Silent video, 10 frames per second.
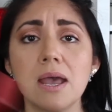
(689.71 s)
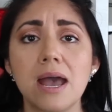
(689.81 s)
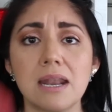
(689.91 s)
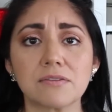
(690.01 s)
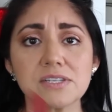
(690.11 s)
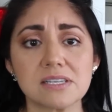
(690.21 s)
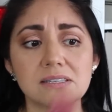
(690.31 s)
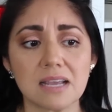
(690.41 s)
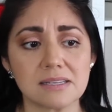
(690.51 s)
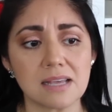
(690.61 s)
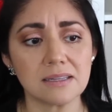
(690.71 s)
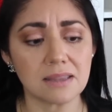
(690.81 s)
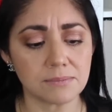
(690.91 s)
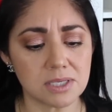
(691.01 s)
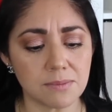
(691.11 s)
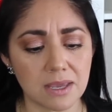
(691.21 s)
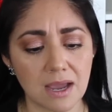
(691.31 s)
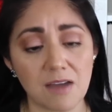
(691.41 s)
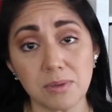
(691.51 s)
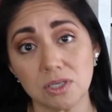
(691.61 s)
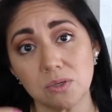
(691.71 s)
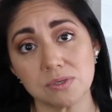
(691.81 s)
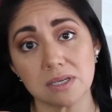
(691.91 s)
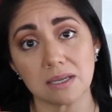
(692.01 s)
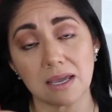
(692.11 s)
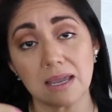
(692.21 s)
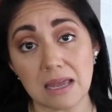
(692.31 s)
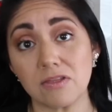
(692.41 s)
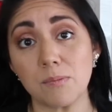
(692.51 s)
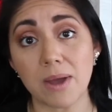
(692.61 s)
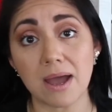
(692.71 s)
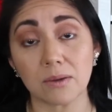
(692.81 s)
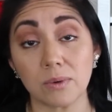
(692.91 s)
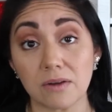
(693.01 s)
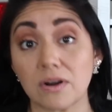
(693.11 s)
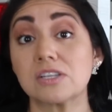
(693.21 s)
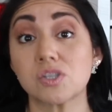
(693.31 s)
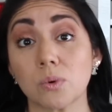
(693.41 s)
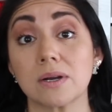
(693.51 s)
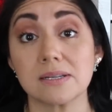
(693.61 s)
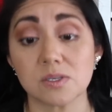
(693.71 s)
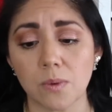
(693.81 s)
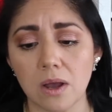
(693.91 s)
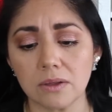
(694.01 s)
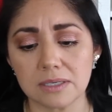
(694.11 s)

And ever since they sent them to me, I've been using it in the bag whenever I store it as well.